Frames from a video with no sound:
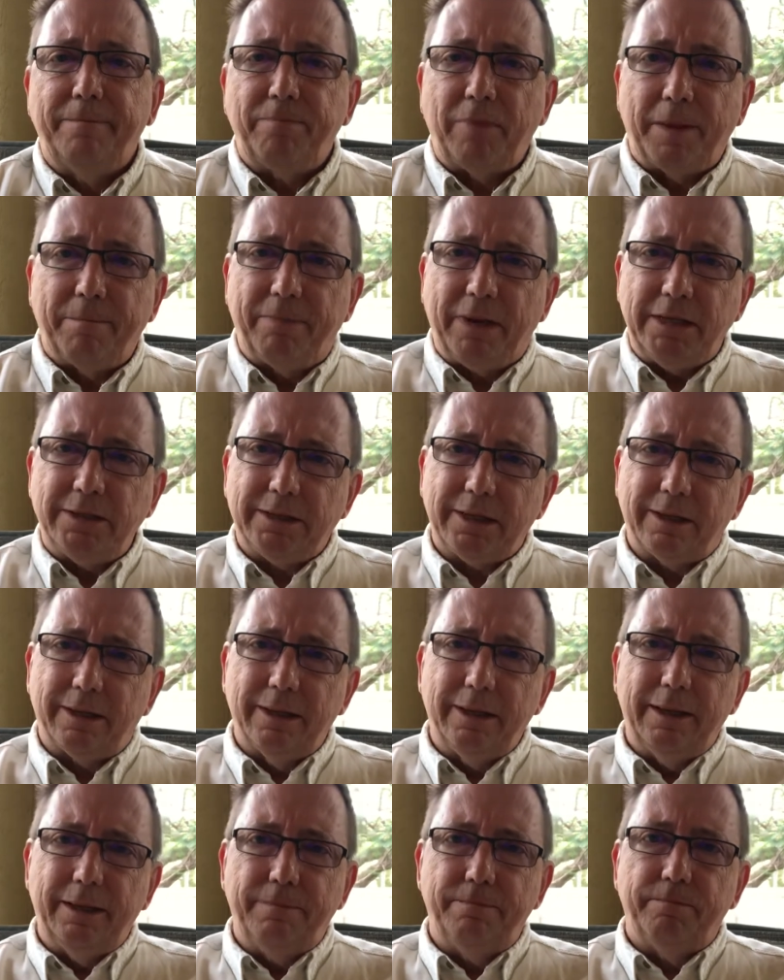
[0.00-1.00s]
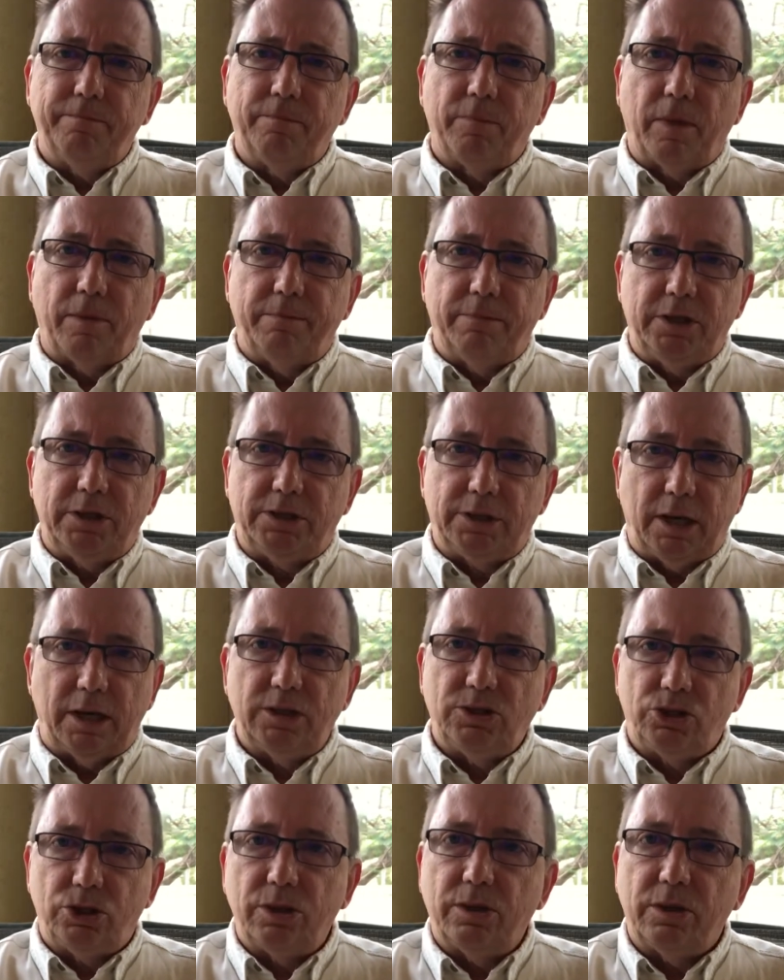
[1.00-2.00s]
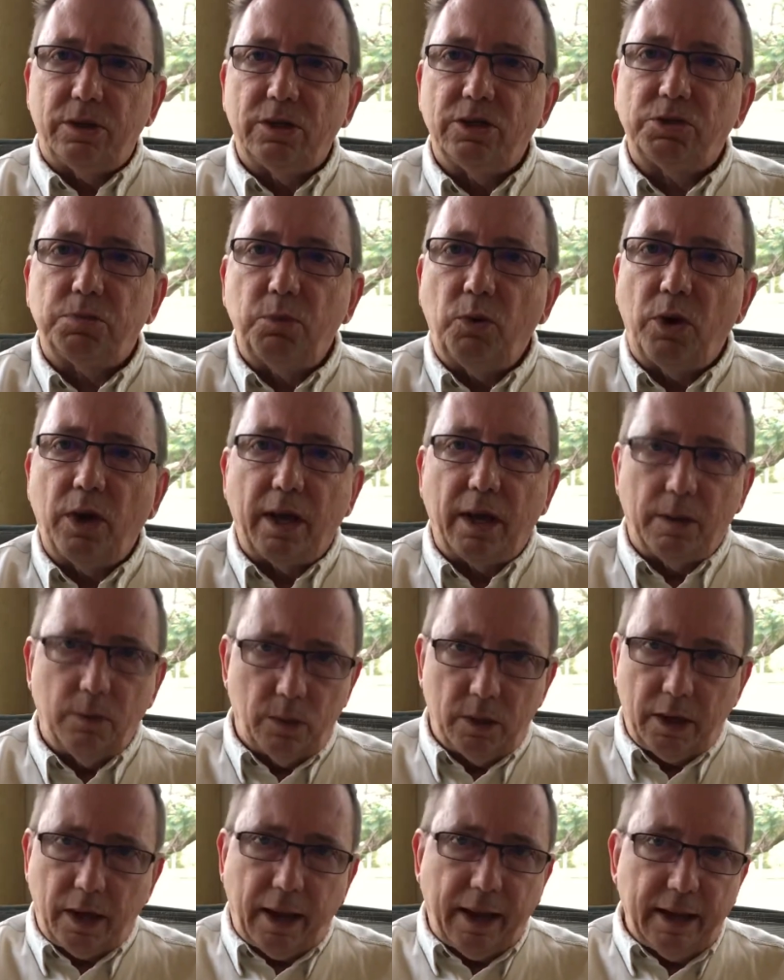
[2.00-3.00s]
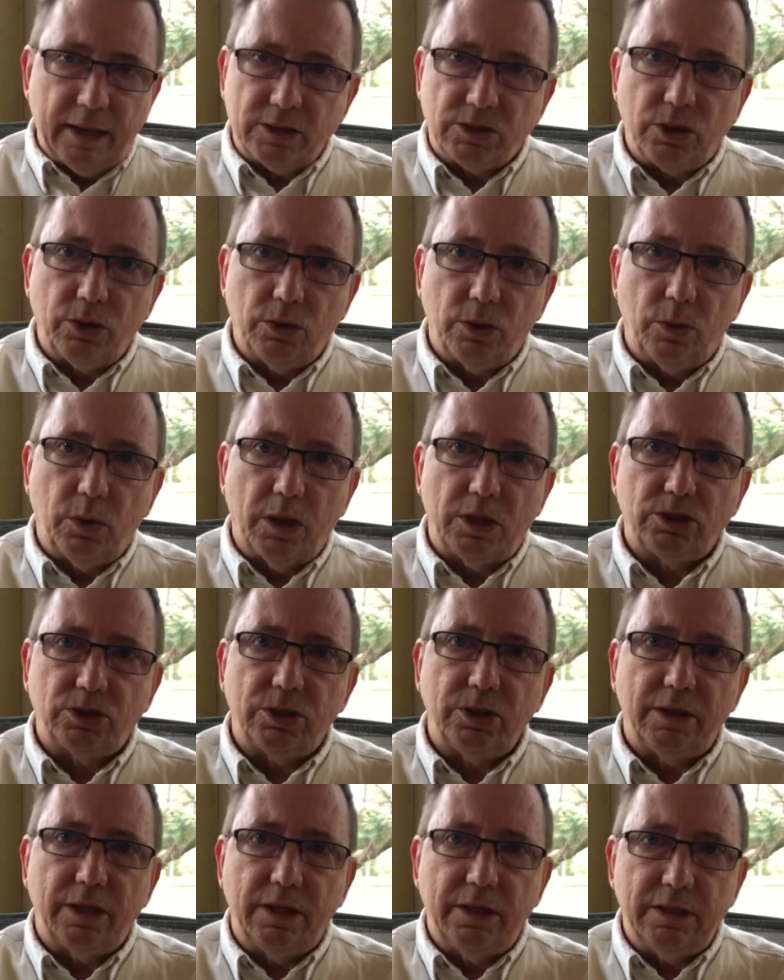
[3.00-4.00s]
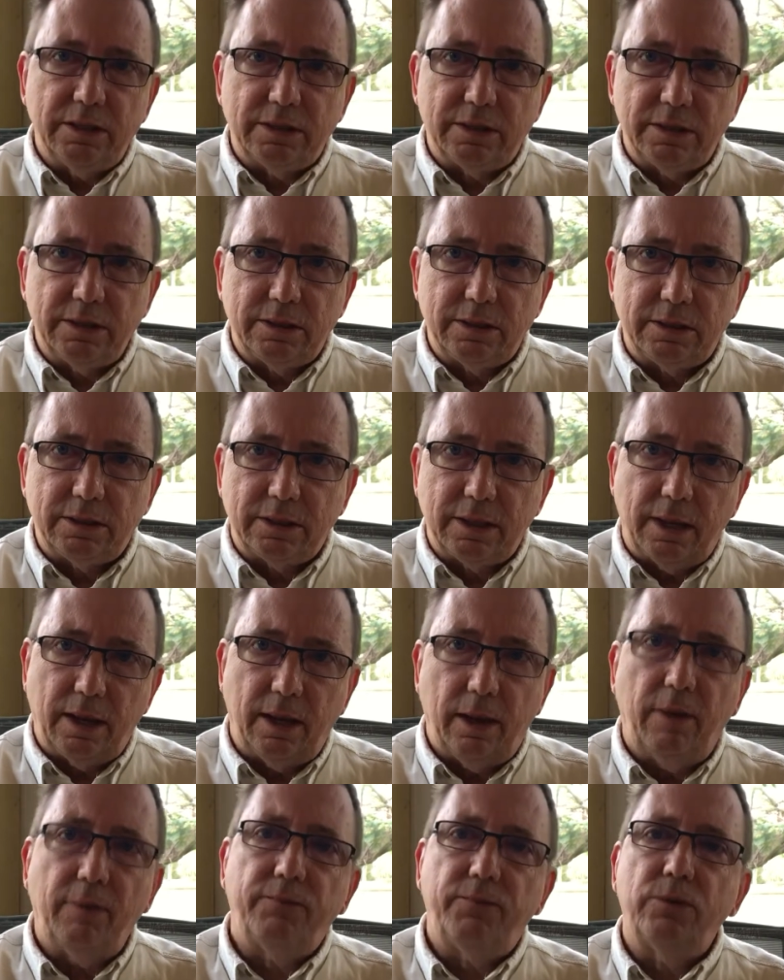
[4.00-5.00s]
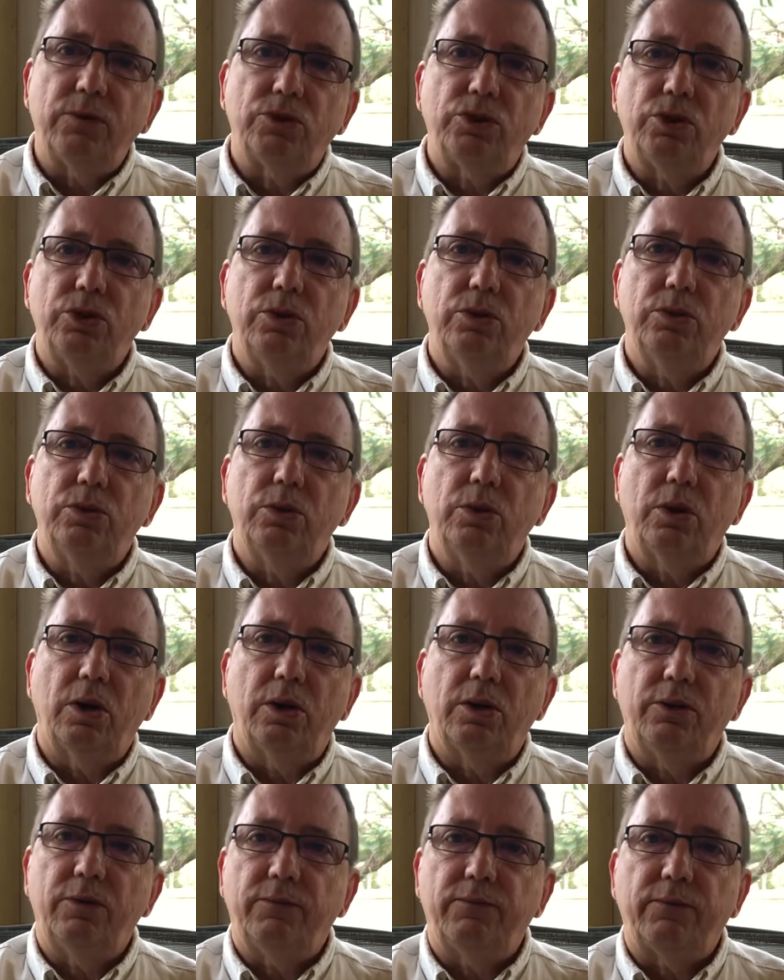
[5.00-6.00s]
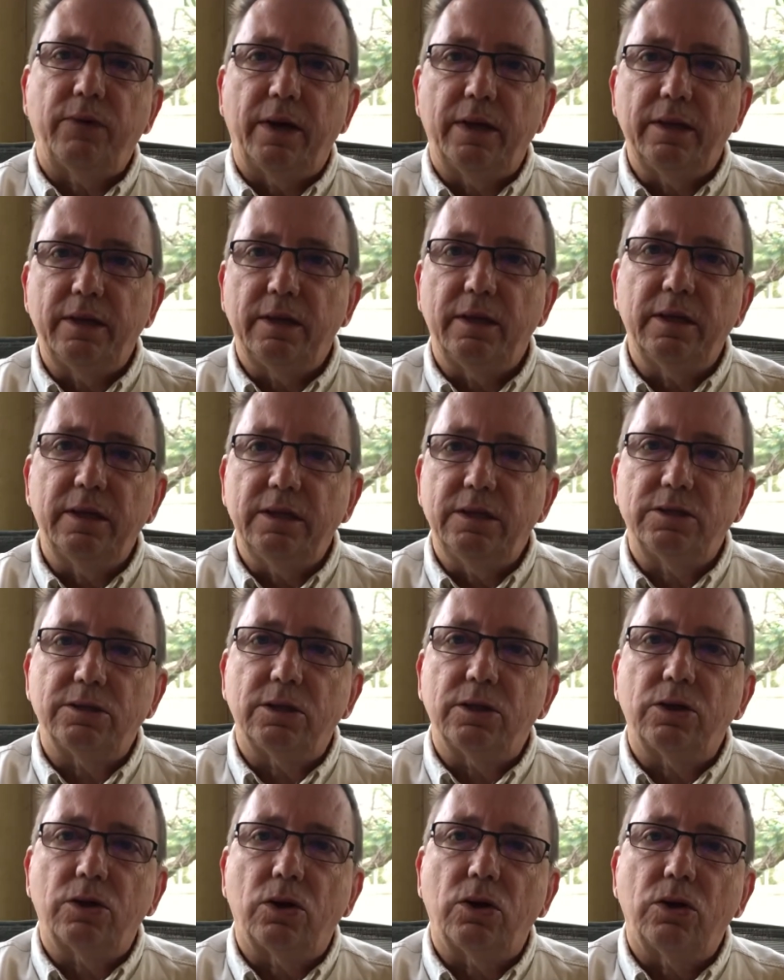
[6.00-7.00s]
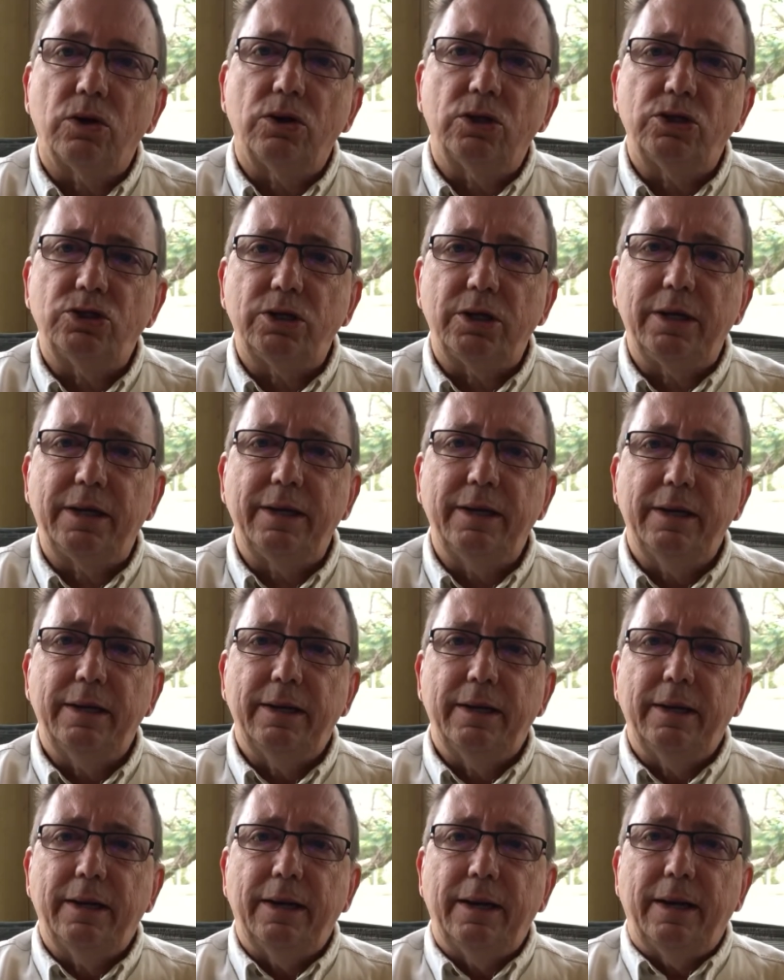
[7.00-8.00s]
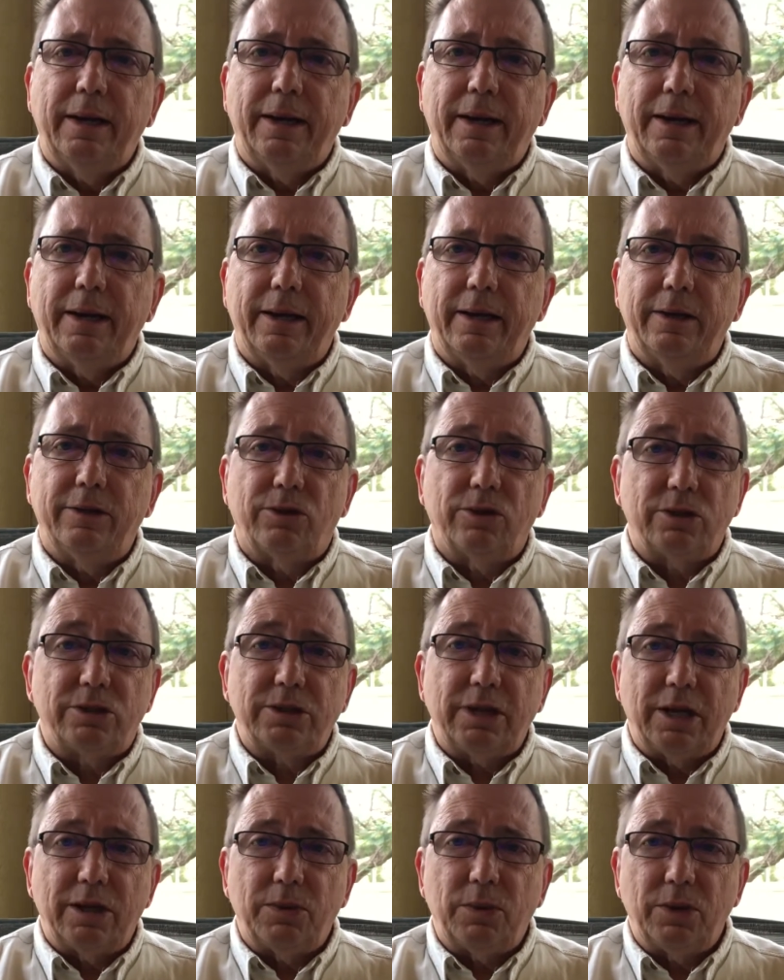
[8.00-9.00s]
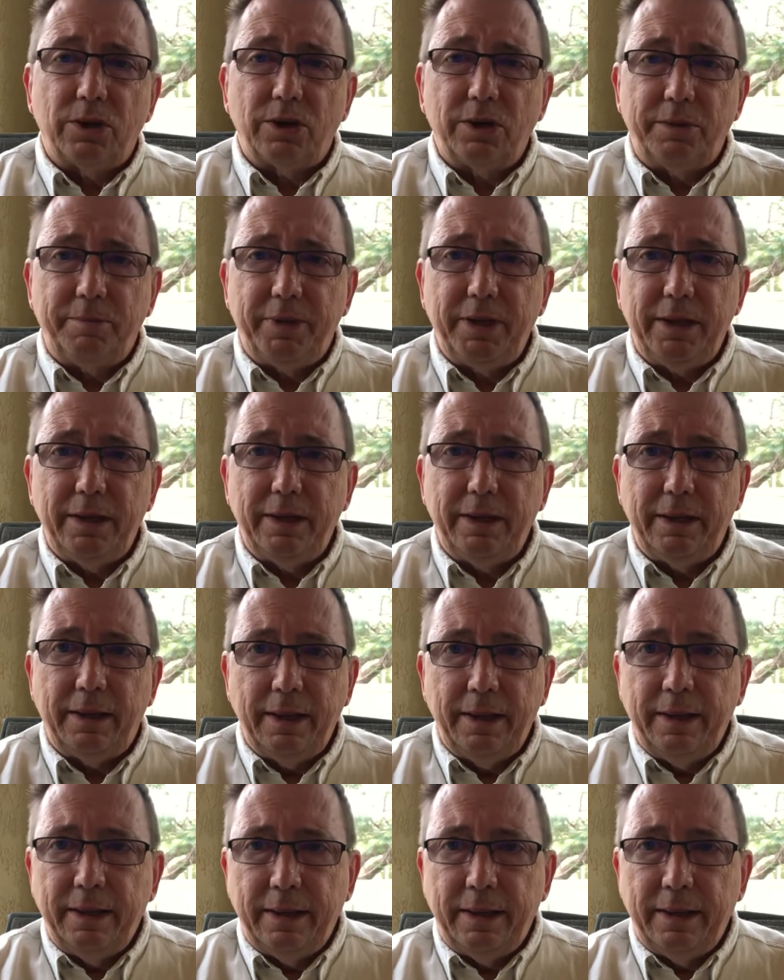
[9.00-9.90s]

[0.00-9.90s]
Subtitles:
basically, besides sharing this morning, I wanted to ask you the question, is this helpful to you? Are you finding these encouraging? It looks like we're going to be